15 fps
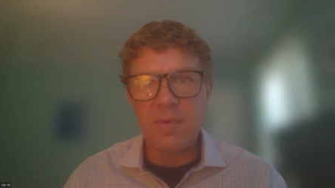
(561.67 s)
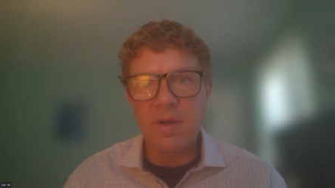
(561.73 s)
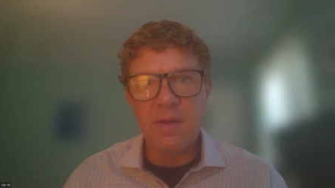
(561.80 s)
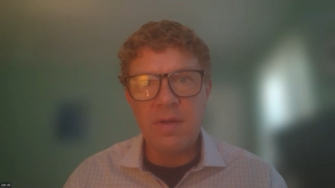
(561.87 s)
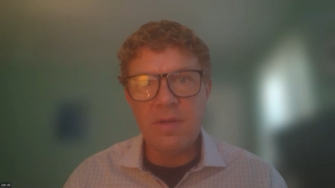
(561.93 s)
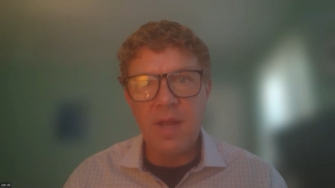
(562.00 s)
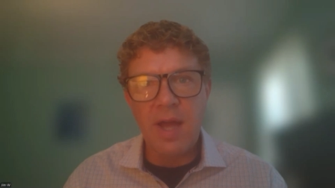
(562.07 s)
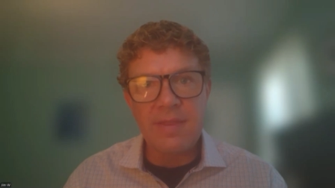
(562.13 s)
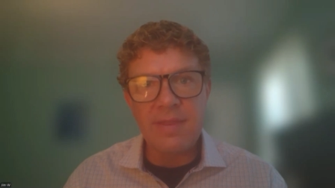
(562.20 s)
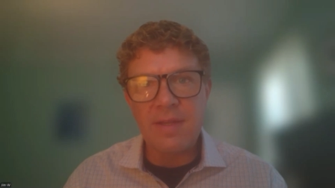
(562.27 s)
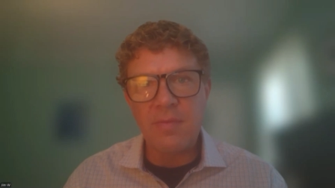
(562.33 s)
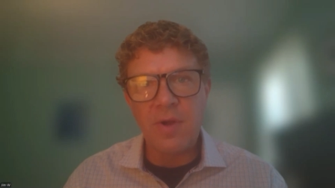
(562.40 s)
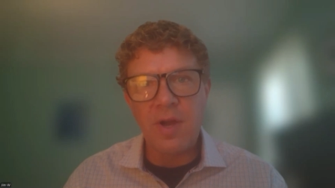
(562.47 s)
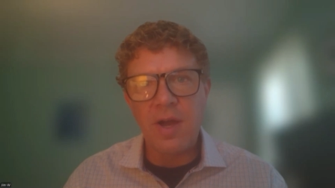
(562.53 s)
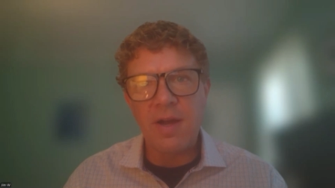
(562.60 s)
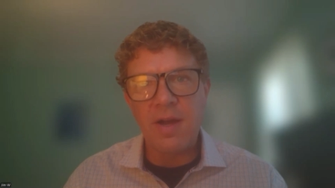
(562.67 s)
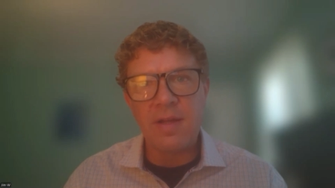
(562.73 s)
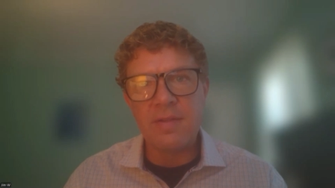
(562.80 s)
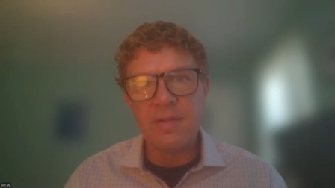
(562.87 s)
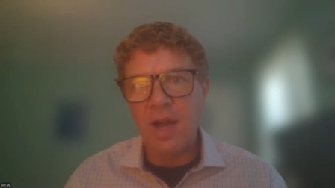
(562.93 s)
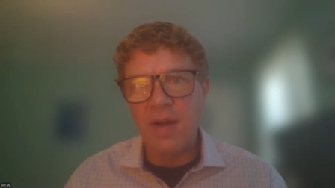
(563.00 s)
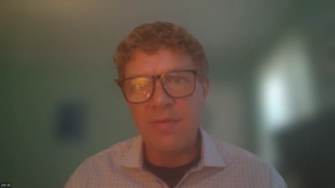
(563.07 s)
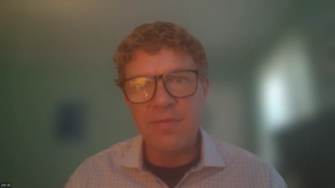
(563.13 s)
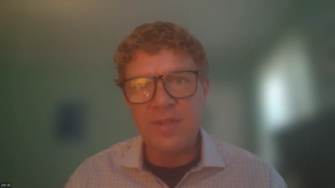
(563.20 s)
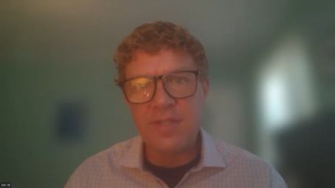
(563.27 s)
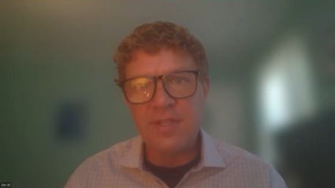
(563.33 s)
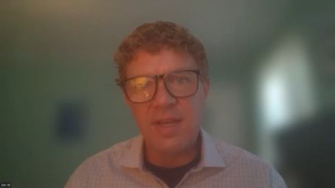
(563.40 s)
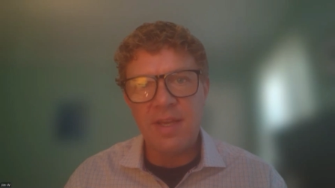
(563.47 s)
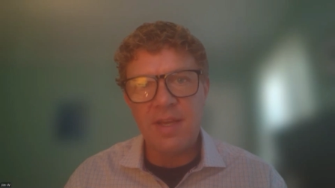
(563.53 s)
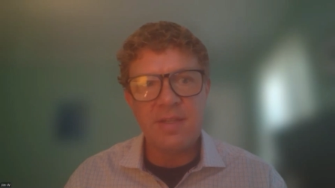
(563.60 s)
nothing wrong, not
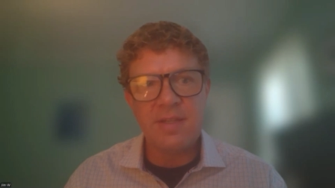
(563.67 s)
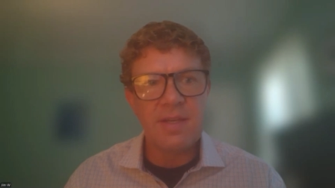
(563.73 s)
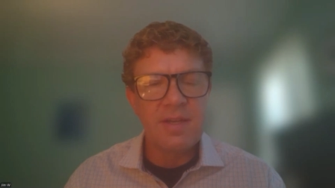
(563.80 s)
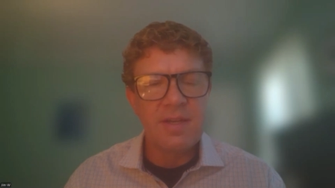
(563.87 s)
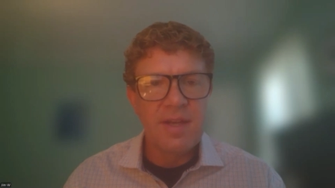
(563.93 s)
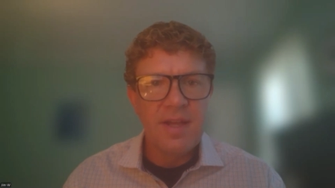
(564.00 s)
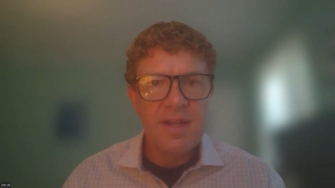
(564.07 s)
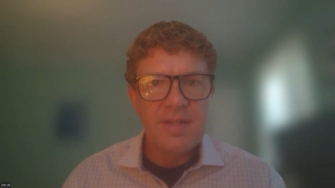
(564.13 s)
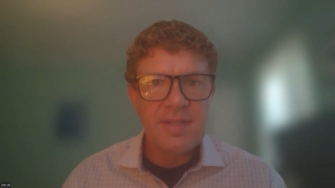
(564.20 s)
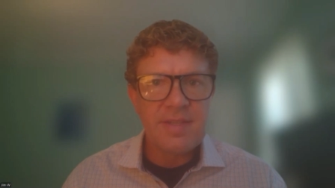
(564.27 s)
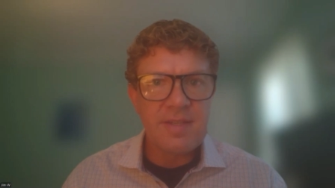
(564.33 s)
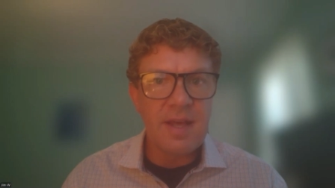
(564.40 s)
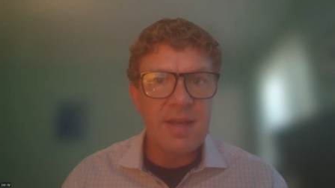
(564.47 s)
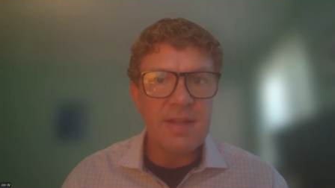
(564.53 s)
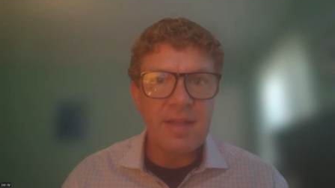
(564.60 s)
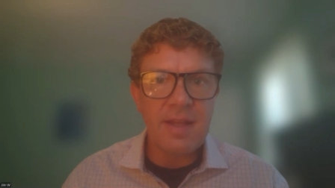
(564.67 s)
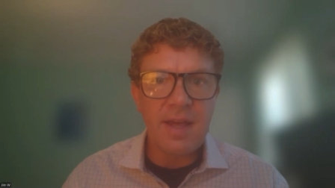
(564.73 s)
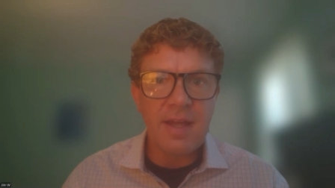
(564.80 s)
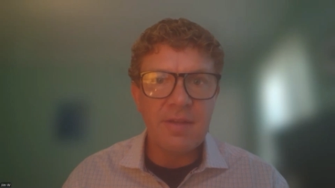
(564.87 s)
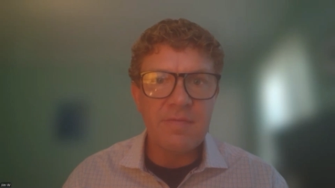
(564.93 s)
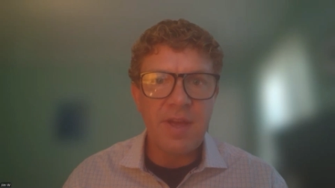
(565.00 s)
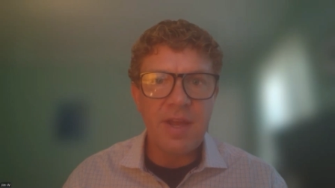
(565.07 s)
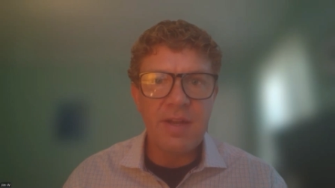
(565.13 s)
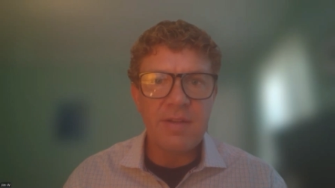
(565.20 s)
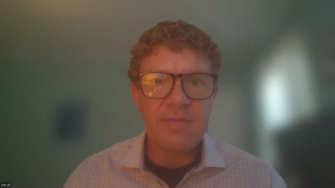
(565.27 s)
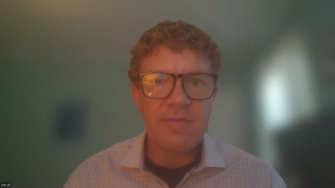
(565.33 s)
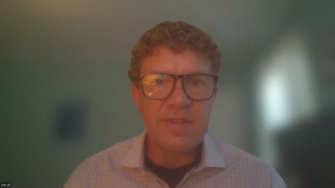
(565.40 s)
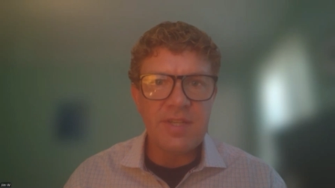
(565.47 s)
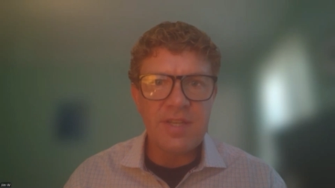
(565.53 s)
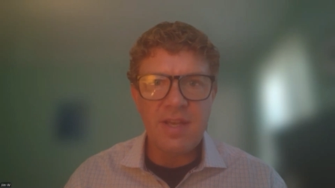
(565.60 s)
fatigued, slightly elevated
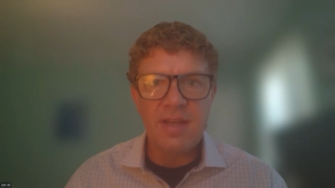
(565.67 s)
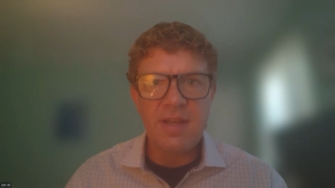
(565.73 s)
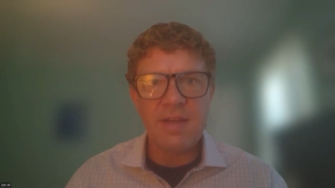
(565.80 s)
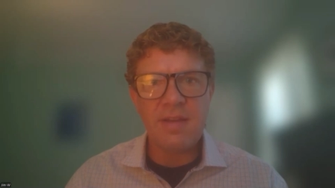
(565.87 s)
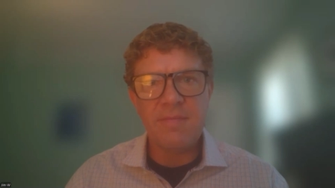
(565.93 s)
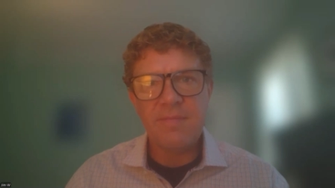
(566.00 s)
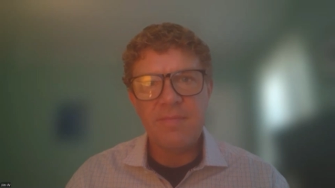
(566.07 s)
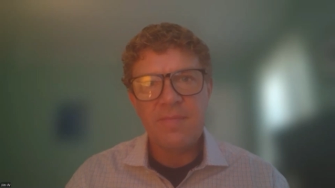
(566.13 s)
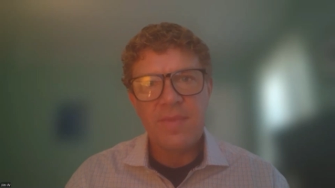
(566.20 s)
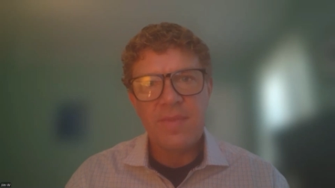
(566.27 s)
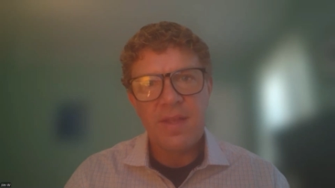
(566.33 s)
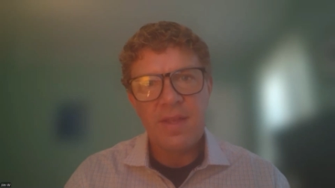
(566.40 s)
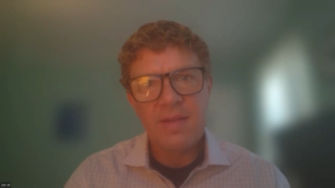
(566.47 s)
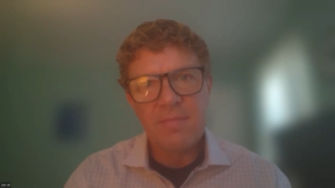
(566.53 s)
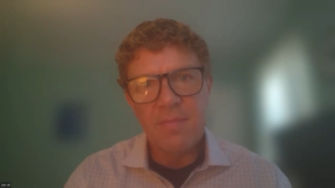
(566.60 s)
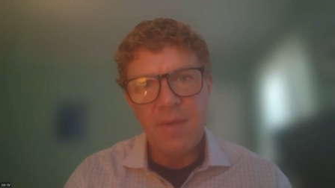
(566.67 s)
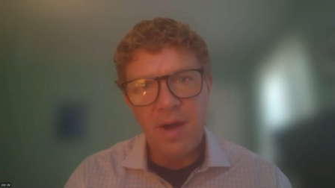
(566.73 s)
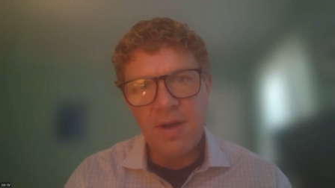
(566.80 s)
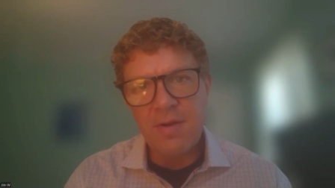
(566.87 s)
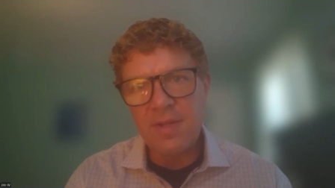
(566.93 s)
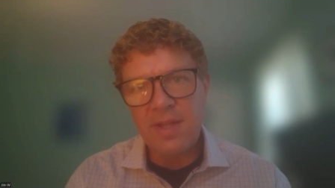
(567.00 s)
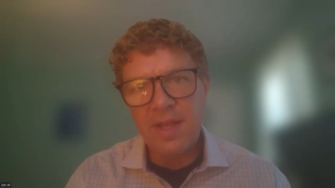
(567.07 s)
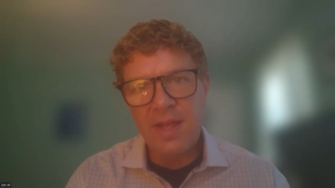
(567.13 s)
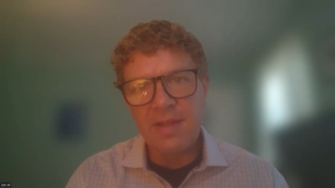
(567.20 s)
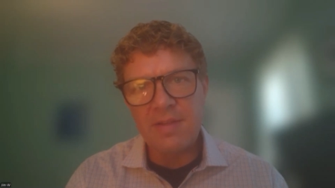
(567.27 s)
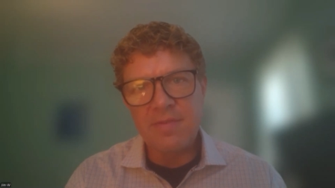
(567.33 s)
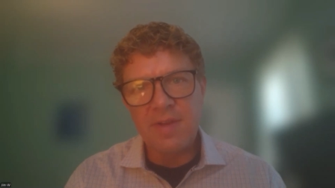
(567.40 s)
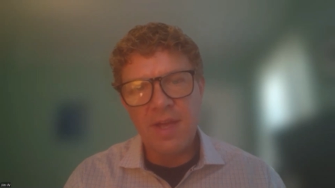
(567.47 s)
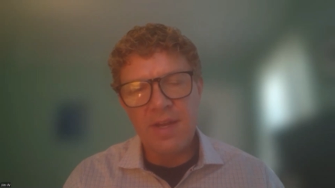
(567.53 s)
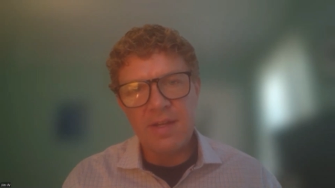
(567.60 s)
fatigue, moderately
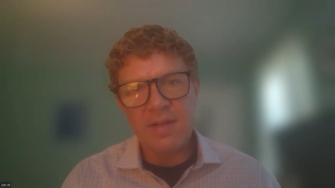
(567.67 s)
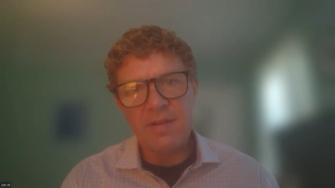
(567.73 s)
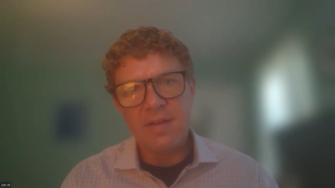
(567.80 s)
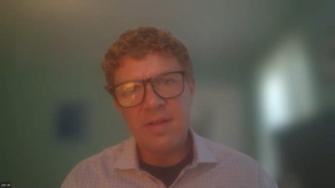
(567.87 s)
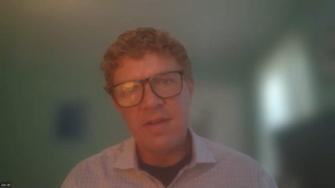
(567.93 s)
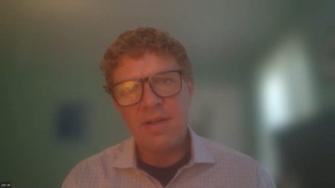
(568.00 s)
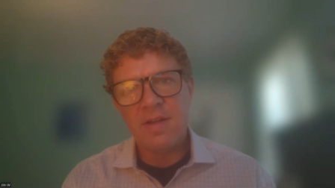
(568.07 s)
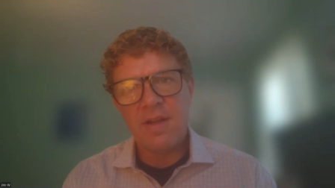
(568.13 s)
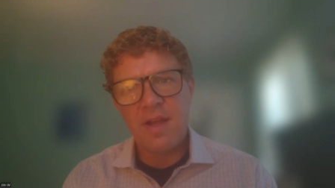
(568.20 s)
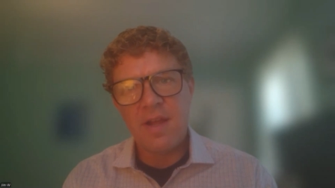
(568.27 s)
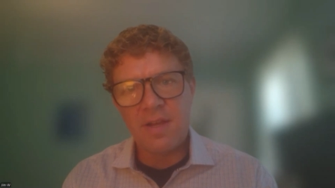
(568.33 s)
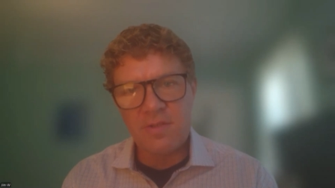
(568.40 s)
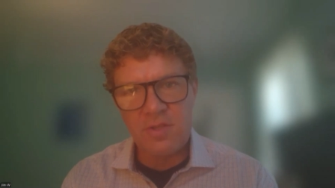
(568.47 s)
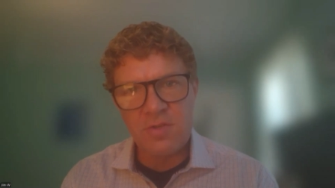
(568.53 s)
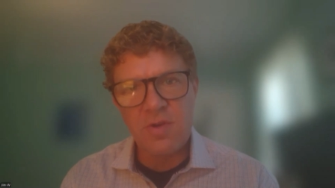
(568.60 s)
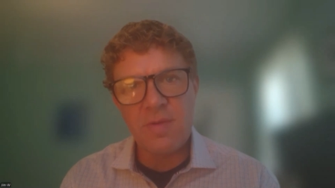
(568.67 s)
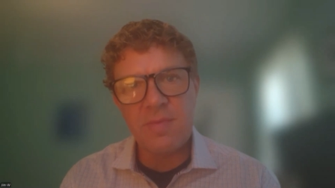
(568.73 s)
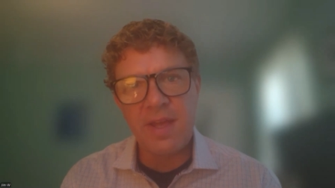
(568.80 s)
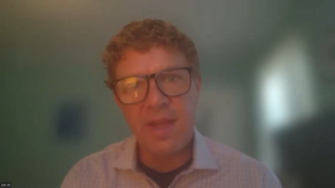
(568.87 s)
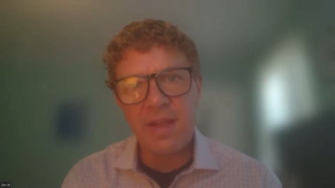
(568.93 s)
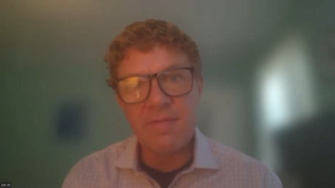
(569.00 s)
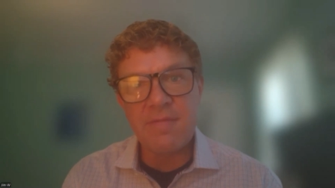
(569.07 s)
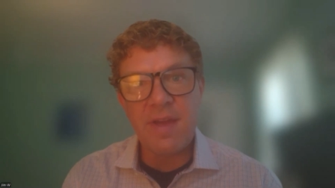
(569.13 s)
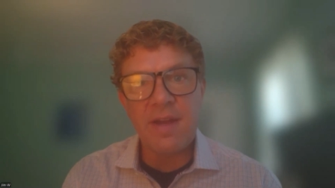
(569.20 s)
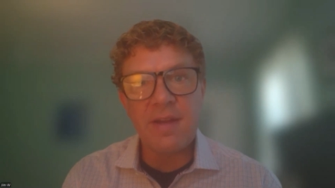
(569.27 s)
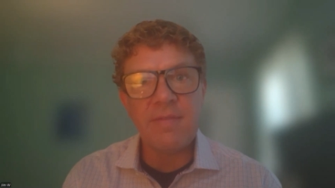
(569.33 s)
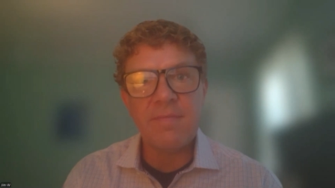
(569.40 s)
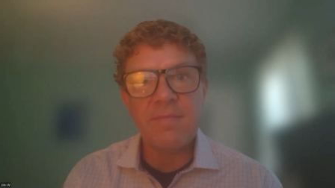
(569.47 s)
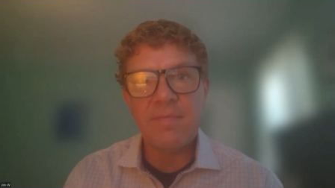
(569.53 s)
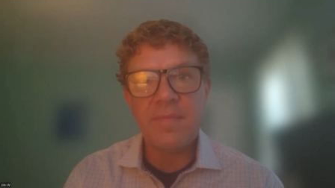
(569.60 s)
elevated, extremely
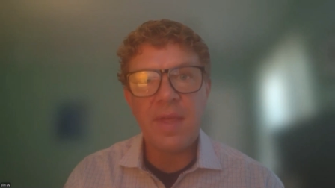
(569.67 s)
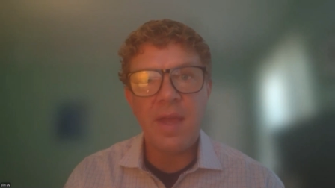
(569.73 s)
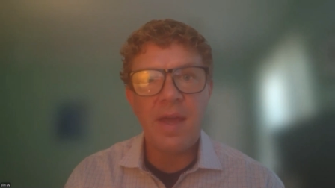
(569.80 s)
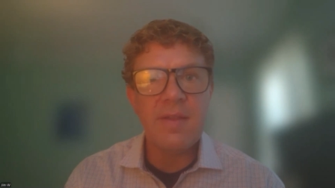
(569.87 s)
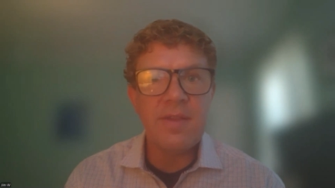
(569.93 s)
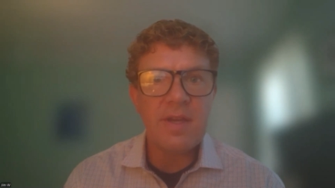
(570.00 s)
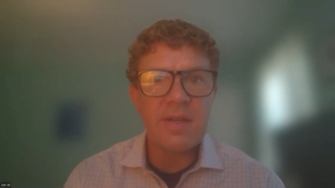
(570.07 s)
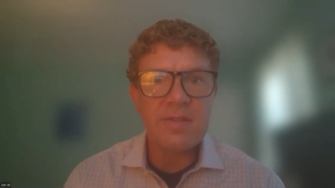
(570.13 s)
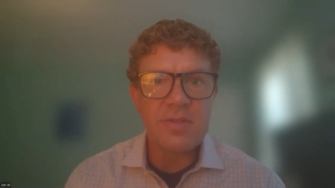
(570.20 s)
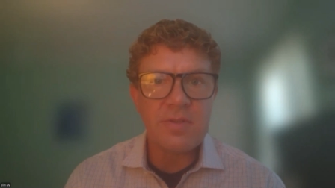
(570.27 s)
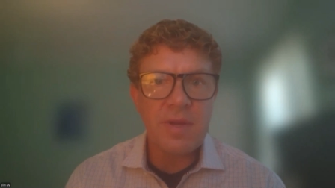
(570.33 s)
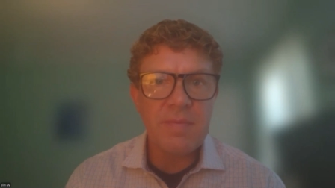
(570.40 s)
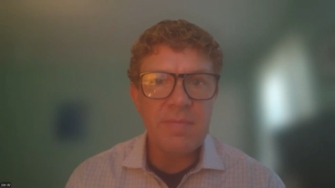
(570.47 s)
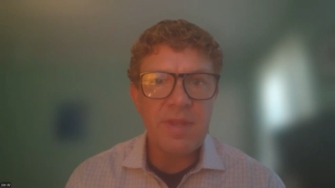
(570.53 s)
elevated. And the extremely